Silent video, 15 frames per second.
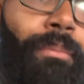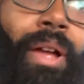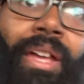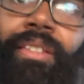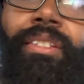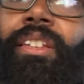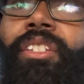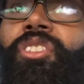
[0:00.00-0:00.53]
my
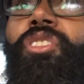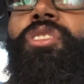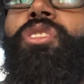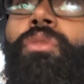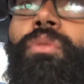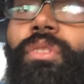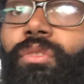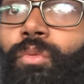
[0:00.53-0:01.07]
attention
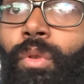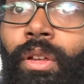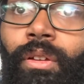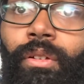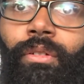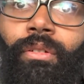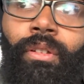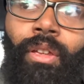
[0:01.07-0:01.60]
to as
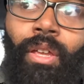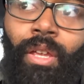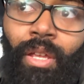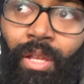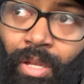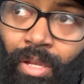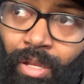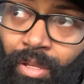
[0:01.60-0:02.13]
well
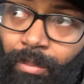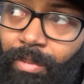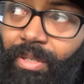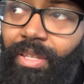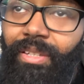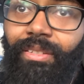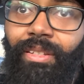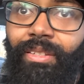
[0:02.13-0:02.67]

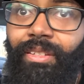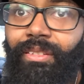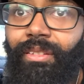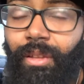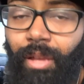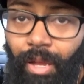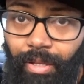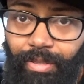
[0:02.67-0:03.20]
because this is the
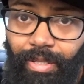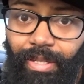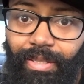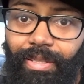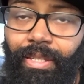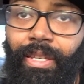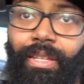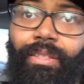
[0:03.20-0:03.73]

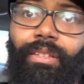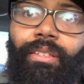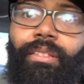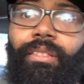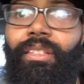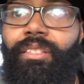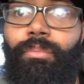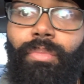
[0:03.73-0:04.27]
contest season
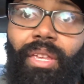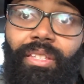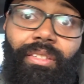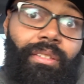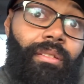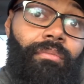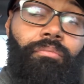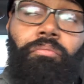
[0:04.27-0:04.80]
and it's busy.
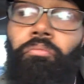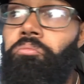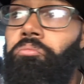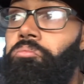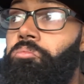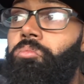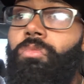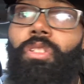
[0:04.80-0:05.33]

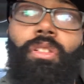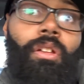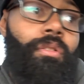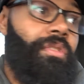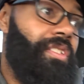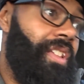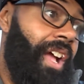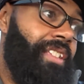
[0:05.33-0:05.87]
You know,
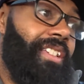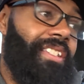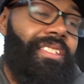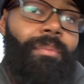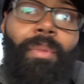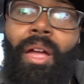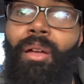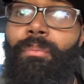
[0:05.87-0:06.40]
it's not just
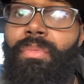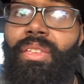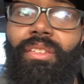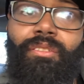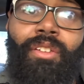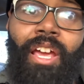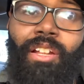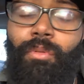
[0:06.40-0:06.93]
about me.
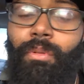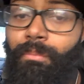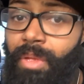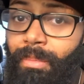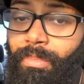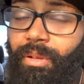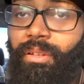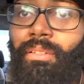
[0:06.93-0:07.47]
You got to
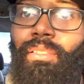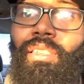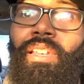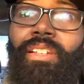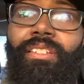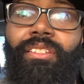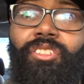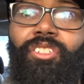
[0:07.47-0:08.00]
remember,
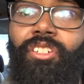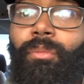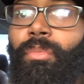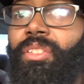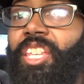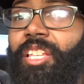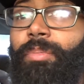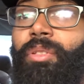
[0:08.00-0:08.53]
ladies and
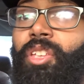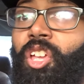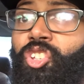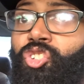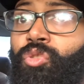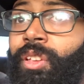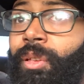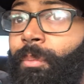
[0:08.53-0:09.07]
gentlemen, just
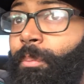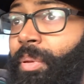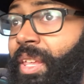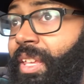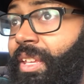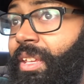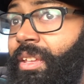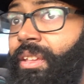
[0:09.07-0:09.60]
because you
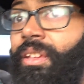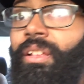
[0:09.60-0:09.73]
compete